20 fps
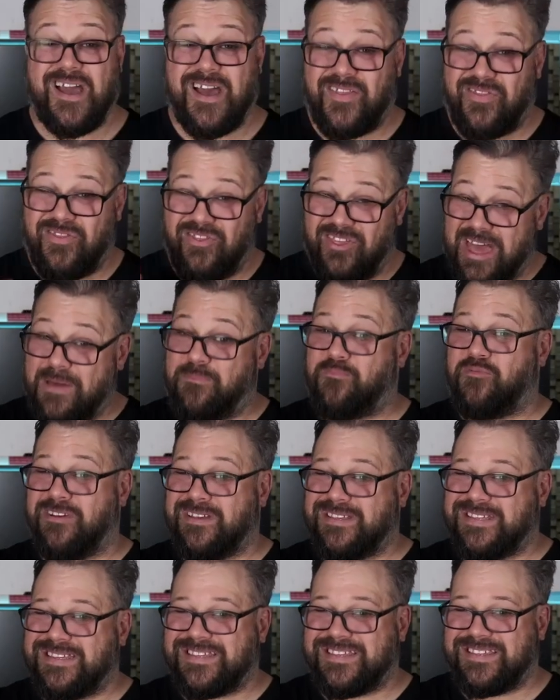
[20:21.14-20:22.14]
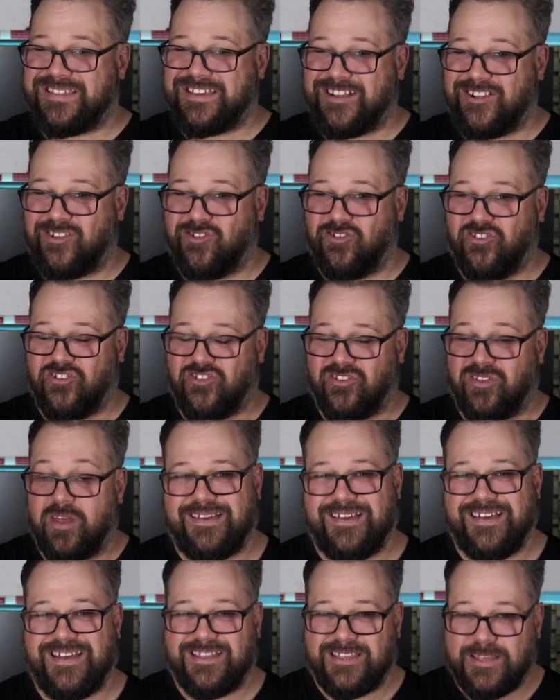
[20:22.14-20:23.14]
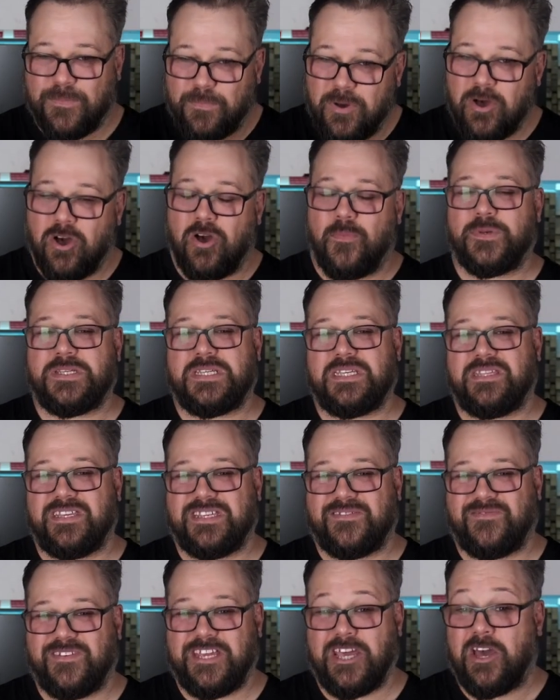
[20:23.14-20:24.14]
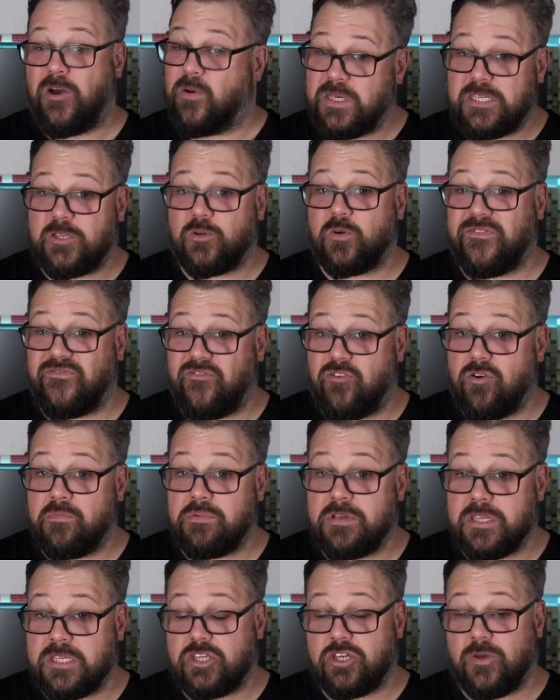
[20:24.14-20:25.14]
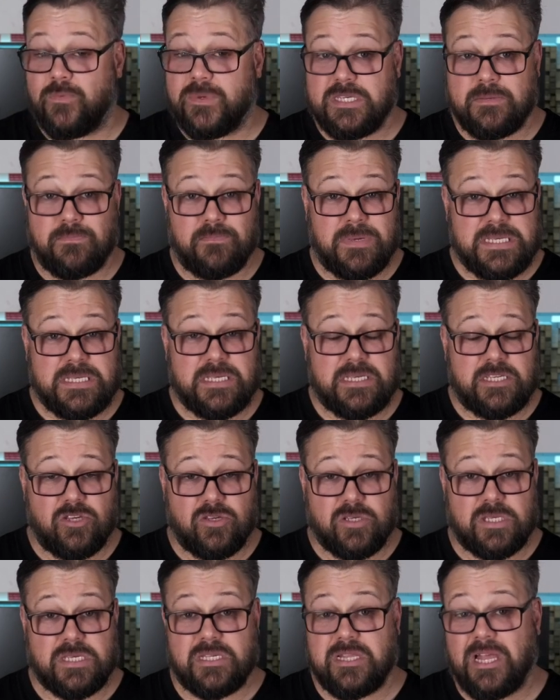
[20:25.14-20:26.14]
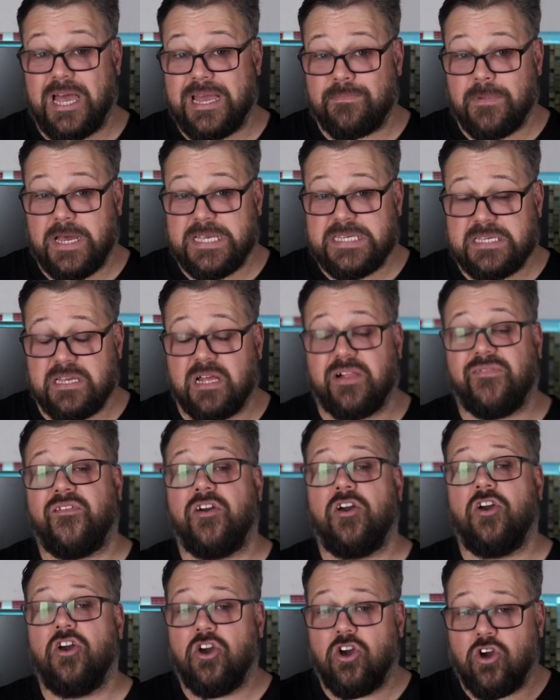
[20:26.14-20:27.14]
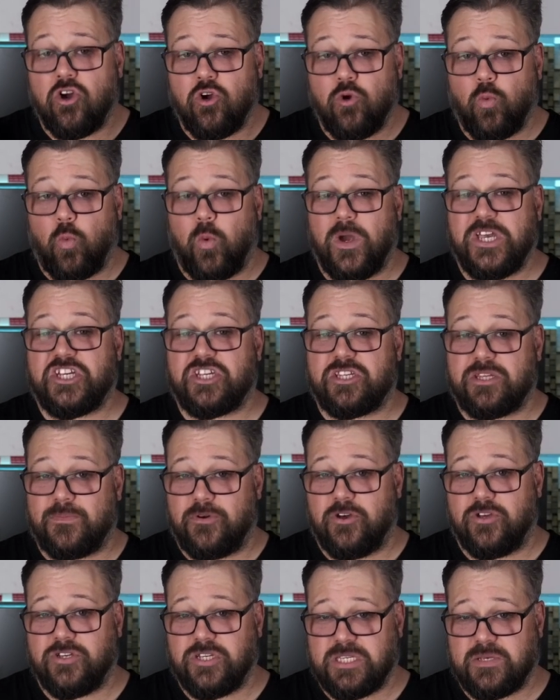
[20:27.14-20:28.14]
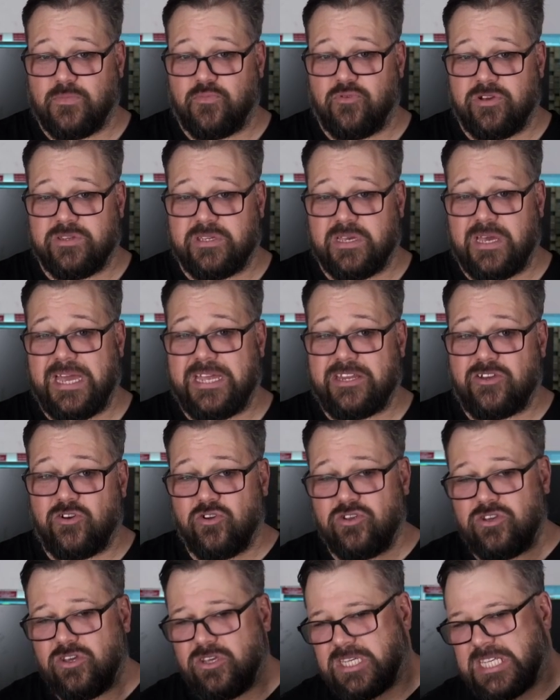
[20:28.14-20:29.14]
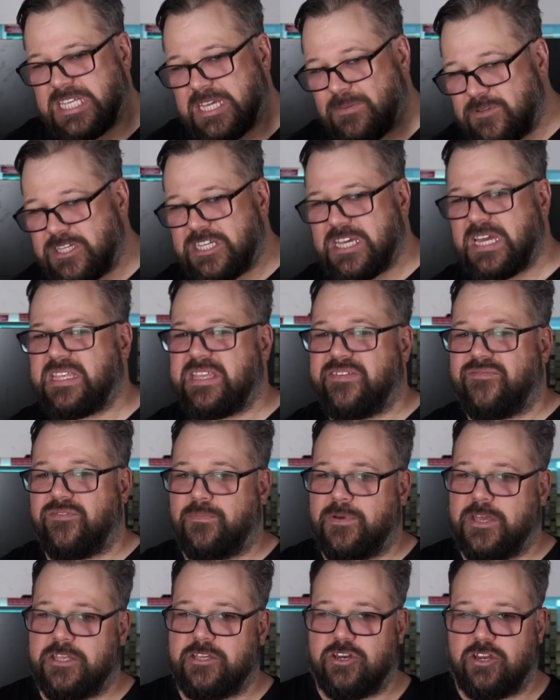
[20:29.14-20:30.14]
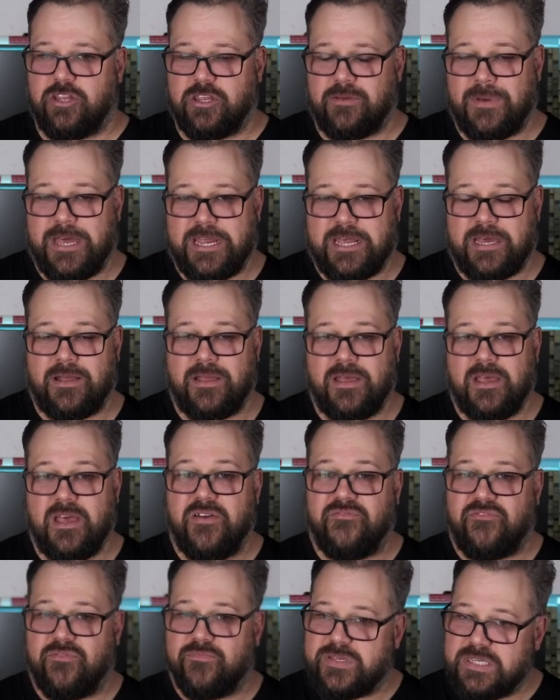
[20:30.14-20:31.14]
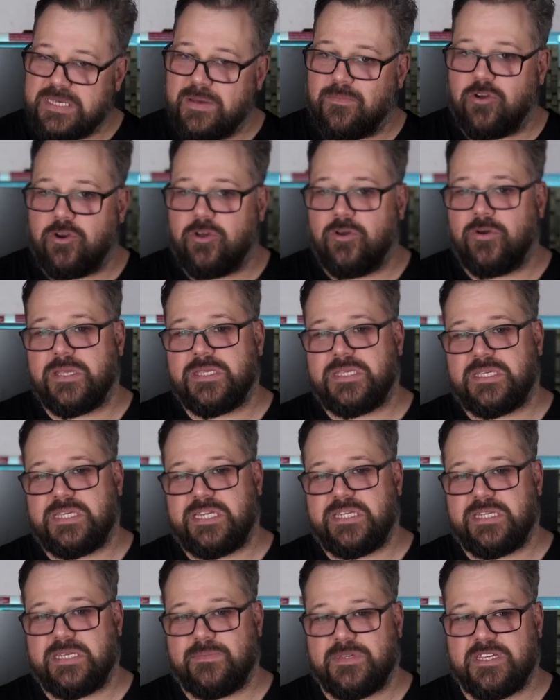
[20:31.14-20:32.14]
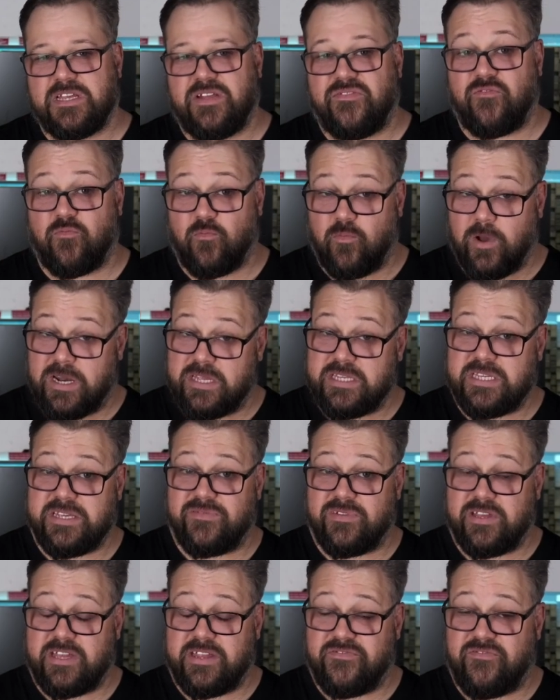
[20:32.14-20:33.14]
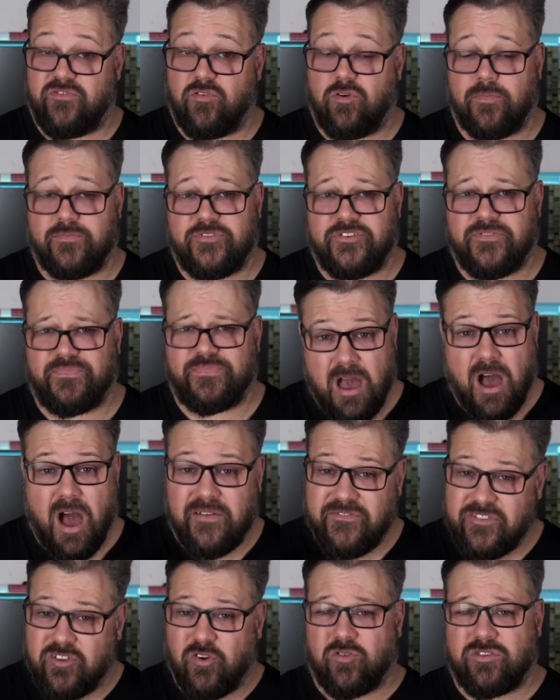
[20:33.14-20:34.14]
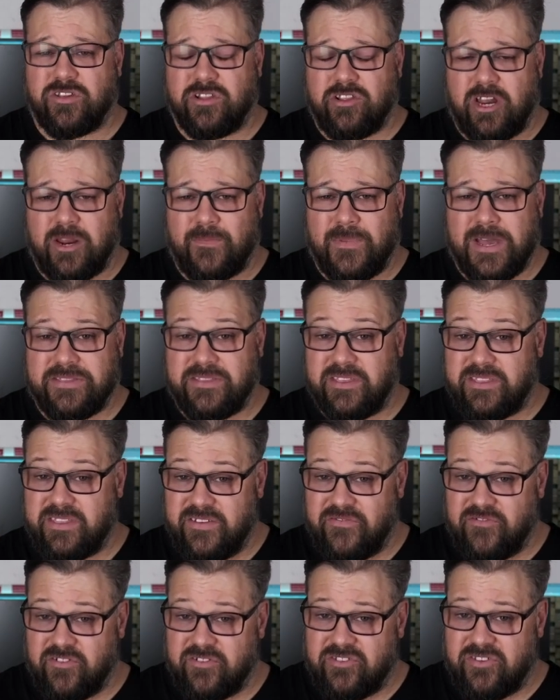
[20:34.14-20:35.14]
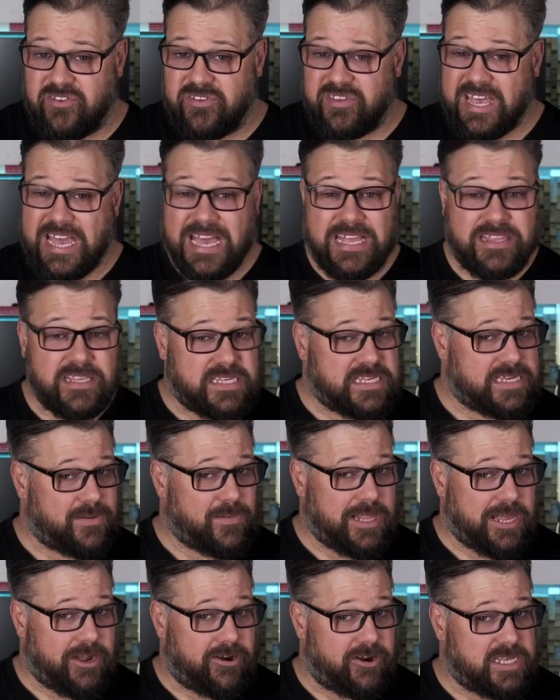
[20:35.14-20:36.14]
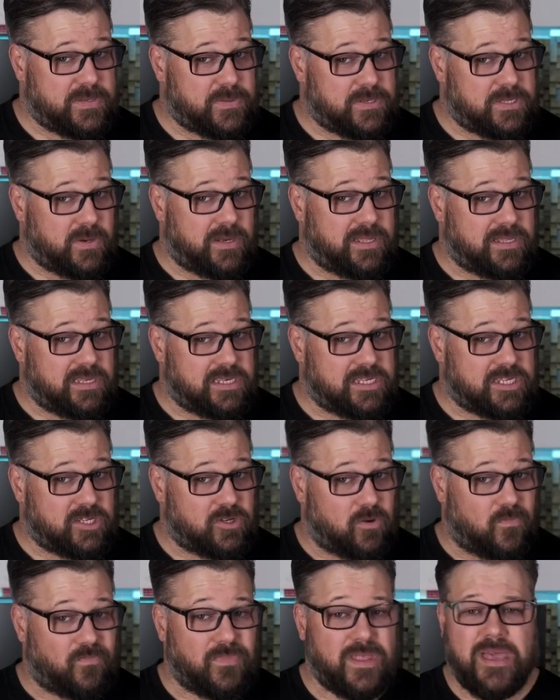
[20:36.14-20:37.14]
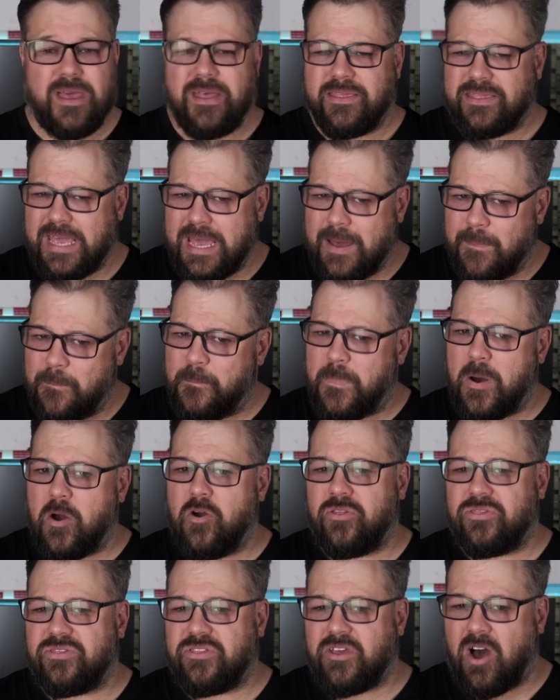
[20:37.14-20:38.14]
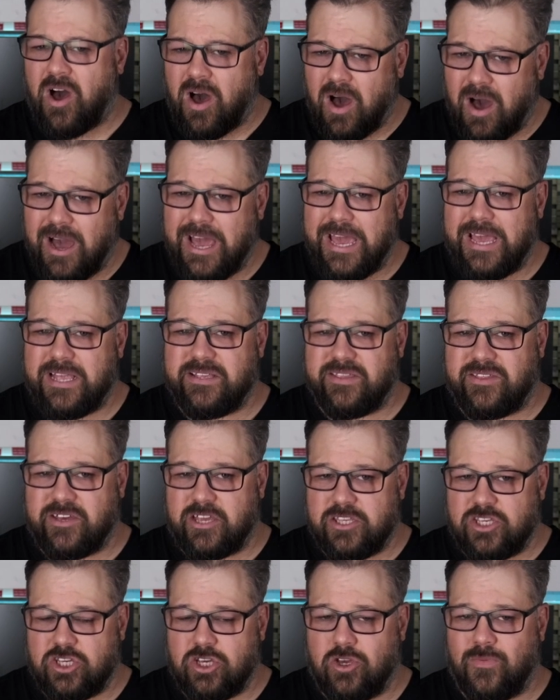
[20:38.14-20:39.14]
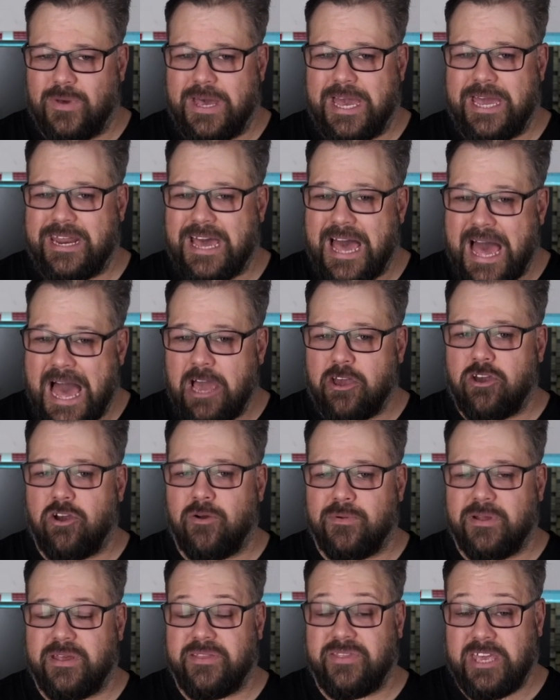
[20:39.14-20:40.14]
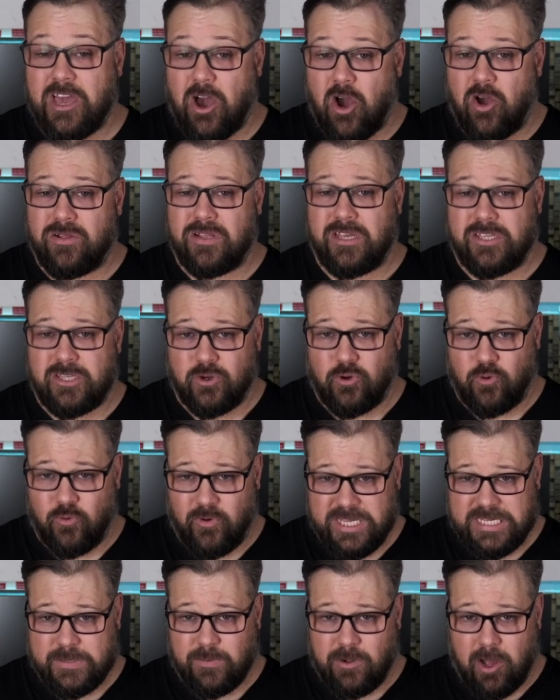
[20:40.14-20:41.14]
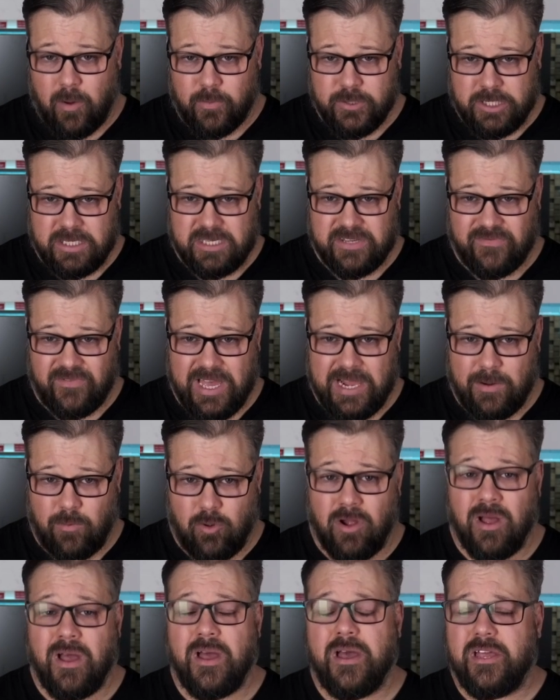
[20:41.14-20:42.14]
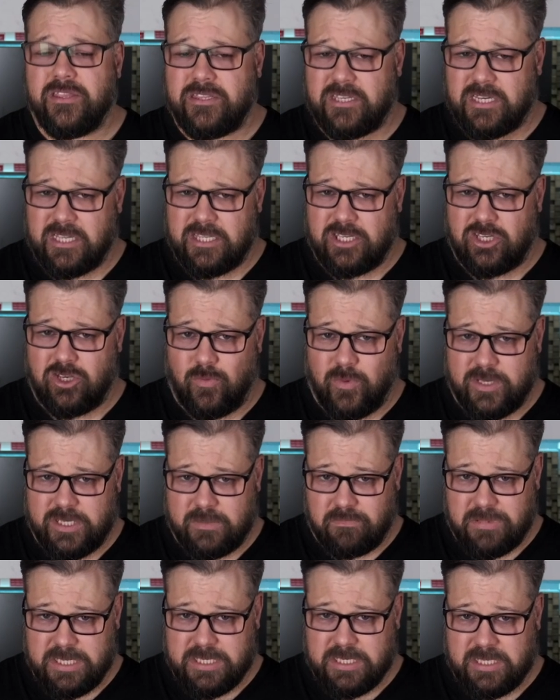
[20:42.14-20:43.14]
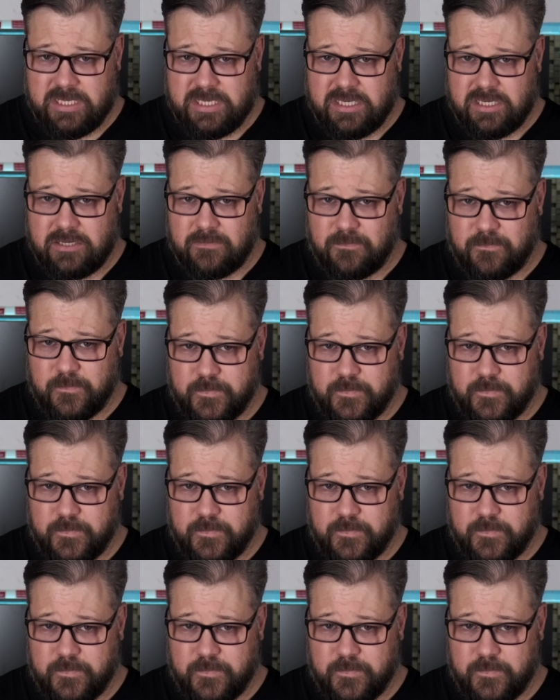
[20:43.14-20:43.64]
That brings us to the conclusion. The purpose of this video is to inform consumers and business users like myself who wish to purchase a printer and could use an objective opinion on the matter from someone who considers himself relatively informed. I've talked a lot about the differences and the similarities between these two. They are both the high end of the consumer and arguably the only two reasonable options available to consumers and businesses.